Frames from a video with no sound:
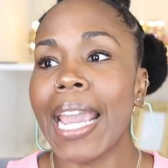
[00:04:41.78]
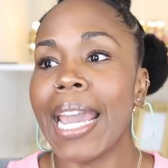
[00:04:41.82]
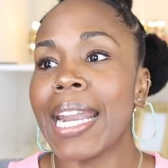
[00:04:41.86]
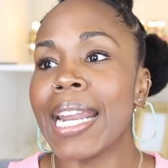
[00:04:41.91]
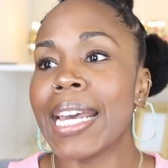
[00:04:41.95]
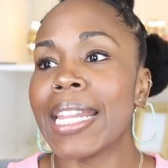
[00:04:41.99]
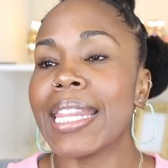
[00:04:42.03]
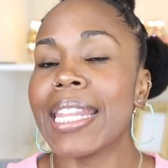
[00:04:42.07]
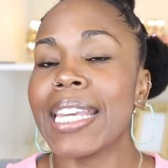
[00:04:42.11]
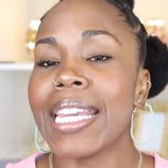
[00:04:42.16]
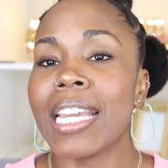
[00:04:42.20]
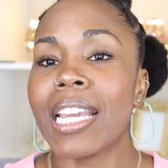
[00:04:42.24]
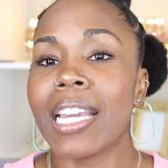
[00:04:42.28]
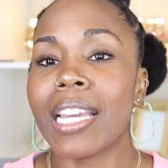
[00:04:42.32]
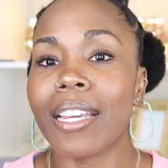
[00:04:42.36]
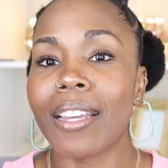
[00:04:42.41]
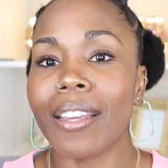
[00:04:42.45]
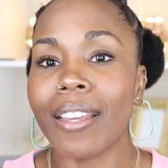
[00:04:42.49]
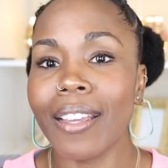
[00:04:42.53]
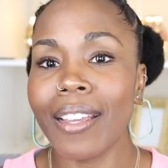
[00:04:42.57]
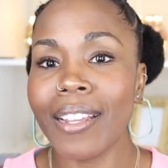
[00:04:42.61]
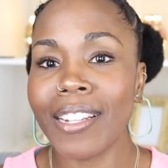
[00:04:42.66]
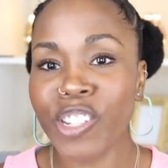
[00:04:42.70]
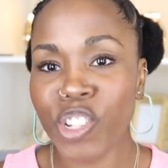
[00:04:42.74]
And I think
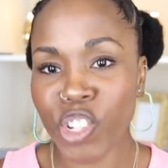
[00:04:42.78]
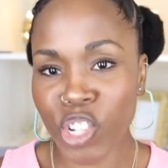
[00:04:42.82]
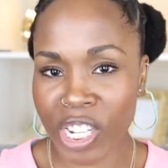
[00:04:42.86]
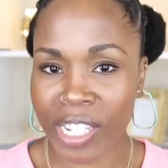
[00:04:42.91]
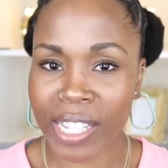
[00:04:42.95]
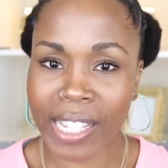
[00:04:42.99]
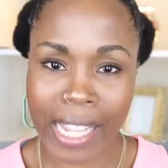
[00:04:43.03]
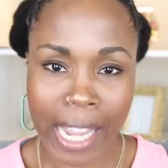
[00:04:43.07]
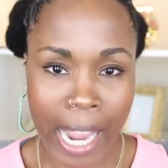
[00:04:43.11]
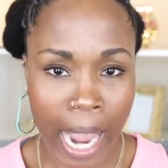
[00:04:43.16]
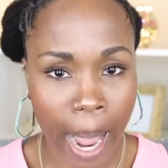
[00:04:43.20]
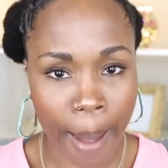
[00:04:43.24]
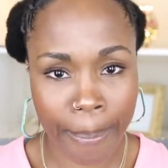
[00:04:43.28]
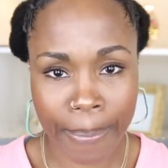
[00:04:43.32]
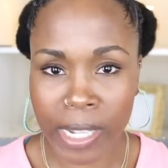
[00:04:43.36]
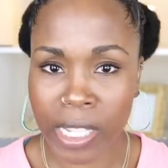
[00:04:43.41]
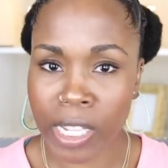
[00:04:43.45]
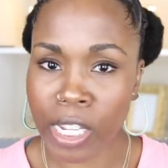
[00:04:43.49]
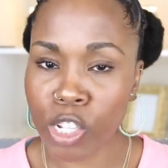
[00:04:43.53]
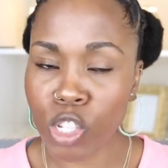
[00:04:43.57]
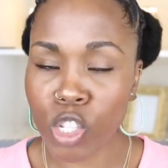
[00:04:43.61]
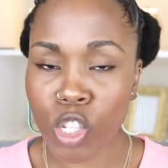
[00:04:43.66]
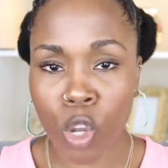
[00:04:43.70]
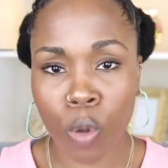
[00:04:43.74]
it's just the
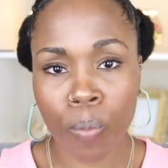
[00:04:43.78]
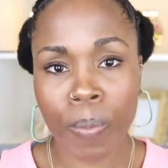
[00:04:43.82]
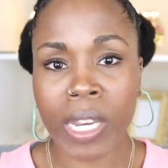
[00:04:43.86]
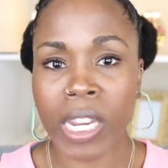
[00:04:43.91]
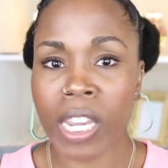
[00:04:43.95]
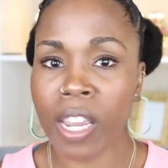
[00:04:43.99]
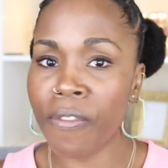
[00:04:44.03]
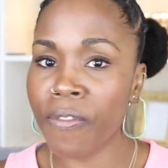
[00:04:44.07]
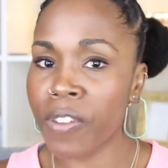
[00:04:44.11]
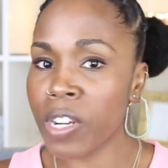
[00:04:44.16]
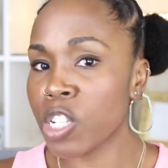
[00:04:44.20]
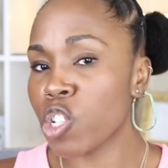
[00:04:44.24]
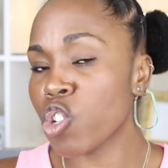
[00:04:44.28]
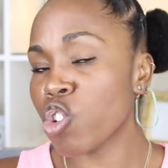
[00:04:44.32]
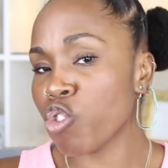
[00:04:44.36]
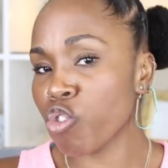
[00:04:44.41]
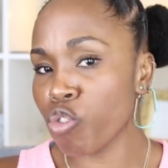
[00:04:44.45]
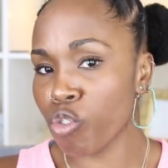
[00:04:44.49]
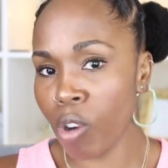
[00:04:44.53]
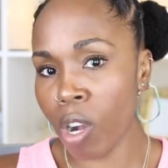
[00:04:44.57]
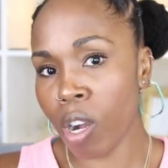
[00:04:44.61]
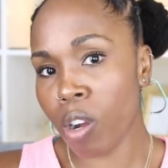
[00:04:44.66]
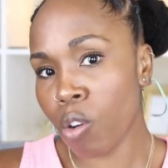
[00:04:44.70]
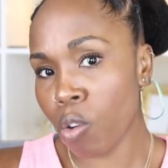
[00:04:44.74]
opposite. So many of us
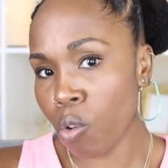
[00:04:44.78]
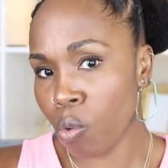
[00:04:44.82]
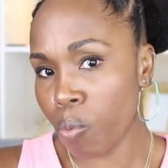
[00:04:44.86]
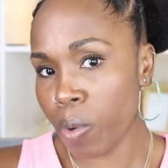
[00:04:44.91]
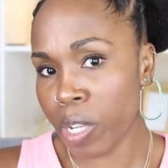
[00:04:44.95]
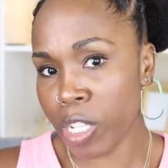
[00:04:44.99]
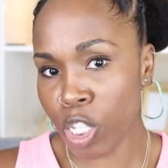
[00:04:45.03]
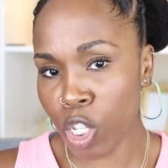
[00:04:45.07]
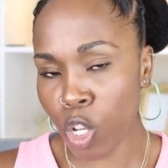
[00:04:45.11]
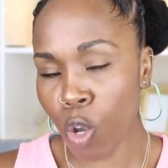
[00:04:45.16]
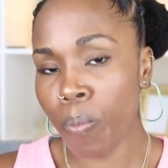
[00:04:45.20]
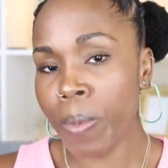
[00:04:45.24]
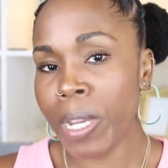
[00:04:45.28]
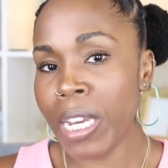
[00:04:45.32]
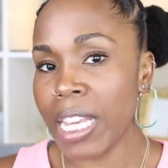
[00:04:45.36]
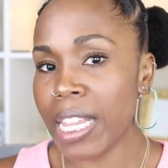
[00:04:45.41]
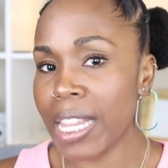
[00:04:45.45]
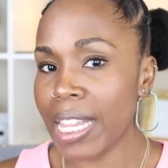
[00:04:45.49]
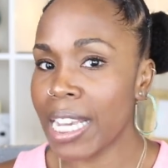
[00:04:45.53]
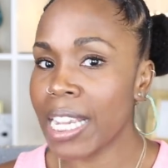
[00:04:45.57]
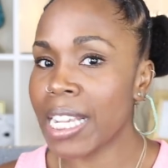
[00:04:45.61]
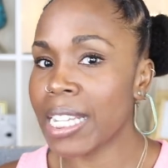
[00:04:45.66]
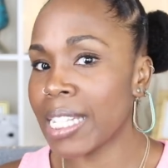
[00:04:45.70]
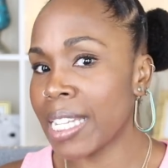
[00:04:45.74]
struggle with so many
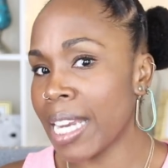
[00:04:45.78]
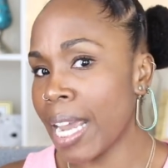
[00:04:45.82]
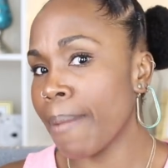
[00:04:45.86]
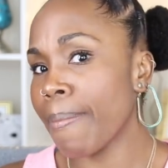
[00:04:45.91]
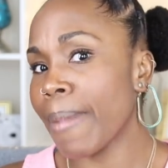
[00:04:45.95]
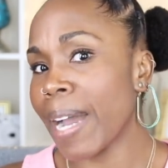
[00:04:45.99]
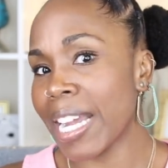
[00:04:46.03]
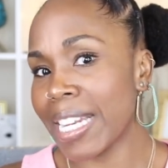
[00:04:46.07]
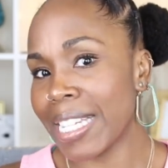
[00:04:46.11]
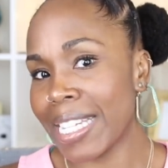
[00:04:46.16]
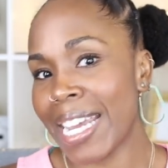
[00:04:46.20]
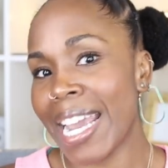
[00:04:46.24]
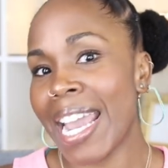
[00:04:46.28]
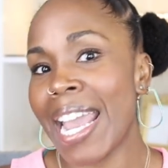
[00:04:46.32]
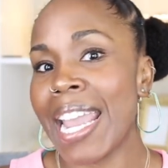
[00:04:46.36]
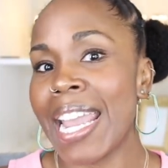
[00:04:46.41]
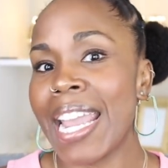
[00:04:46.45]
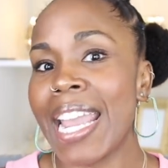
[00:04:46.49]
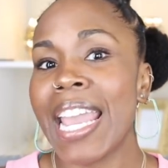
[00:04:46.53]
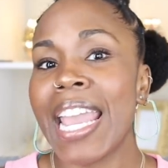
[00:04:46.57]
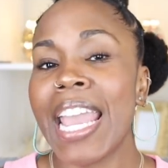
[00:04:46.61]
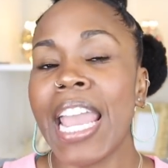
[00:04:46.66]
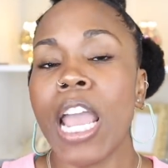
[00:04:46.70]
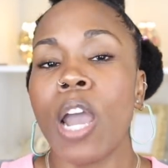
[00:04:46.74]
things day by
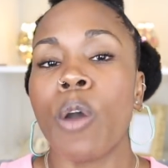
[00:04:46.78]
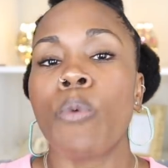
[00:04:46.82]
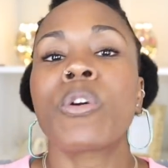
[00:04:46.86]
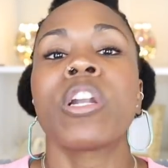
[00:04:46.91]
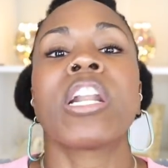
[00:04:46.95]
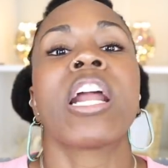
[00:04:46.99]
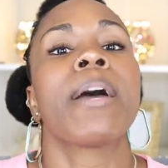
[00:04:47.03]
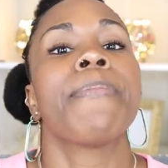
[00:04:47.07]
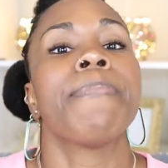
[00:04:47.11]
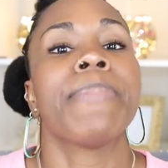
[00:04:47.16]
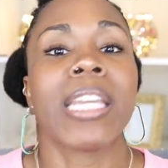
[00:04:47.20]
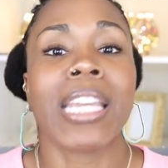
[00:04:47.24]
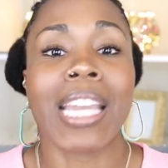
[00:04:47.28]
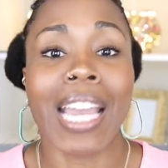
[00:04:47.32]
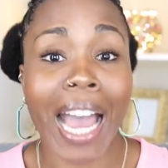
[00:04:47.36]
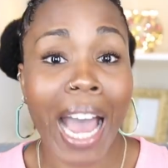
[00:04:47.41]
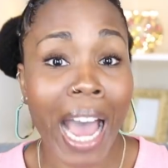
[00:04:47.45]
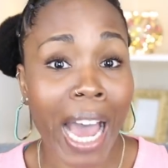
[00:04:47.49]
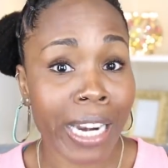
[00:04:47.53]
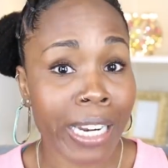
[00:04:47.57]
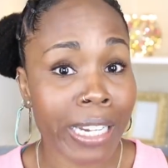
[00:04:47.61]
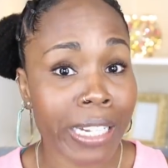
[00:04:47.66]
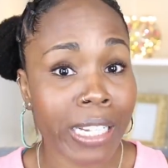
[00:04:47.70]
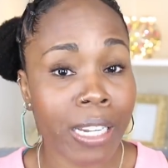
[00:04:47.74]
day and we're not being
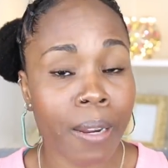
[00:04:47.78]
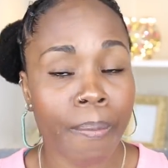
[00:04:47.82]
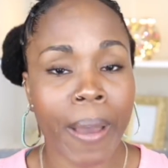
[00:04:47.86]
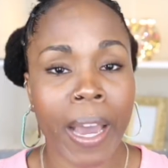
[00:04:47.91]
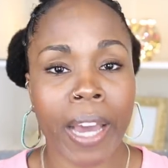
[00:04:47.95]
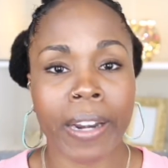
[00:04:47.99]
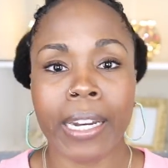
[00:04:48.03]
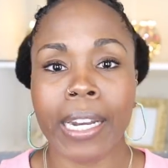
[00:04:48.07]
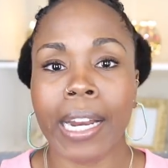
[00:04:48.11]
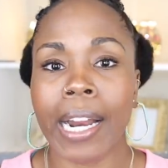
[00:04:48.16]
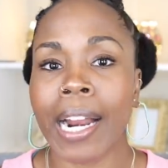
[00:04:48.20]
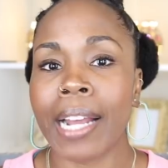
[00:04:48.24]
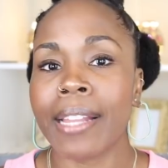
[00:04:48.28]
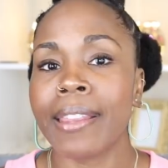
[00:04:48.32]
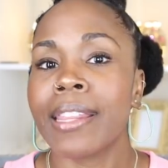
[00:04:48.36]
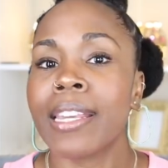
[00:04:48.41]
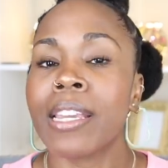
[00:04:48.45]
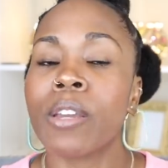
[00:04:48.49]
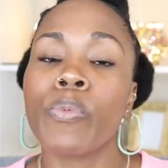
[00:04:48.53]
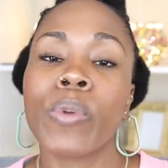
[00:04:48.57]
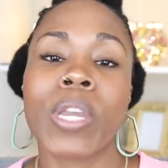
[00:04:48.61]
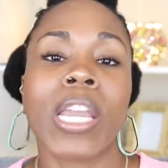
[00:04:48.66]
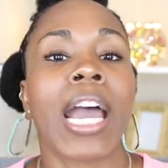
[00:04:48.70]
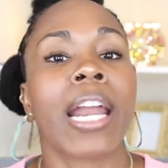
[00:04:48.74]
honest about it. And I
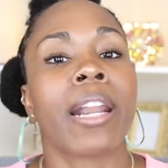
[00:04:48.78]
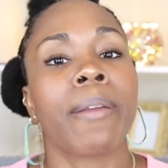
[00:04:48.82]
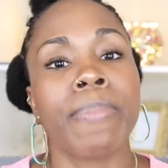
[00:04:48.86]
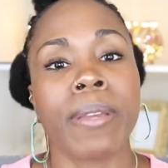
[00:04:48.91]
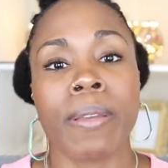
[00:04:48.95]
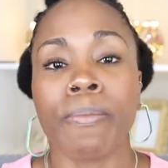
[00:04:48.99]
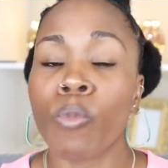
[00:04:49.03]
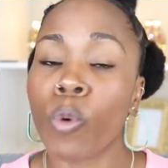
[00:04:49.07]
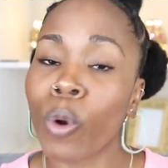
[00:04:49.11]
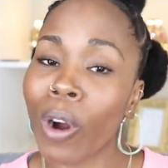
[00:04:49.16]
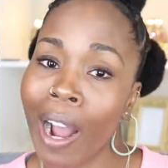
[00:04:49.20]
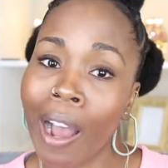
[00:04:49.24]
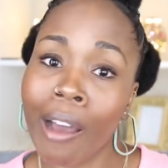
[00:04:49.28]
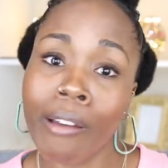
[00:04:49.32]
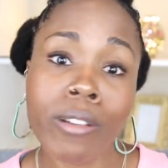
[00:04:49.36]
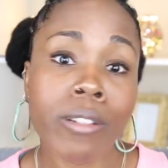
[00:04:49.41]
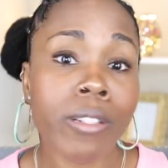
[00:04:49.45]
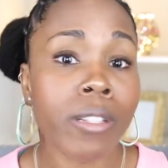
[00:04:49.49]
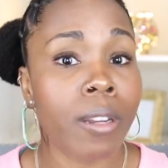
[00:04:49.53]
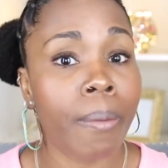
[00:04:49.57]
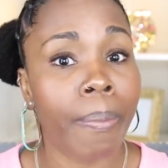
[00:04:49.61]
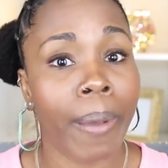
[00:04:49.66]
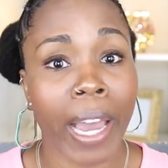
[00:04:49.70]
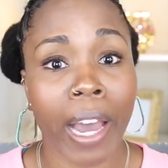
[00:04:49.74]
think we gotta be more
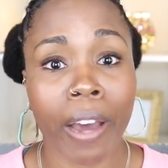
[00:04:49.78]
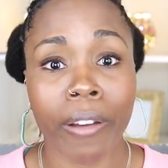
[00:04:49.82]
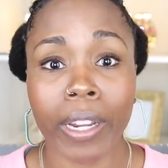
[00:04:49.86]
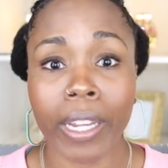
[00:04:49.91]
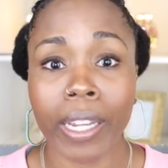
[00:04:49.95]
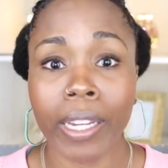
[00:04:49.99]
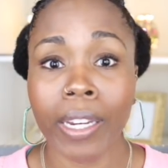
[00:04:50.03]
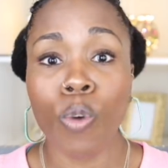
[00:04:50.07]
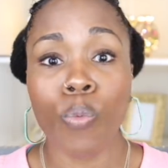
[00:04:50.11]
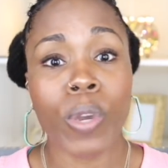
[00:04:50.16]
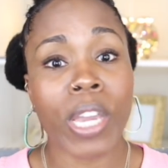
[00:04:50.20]
honest about it.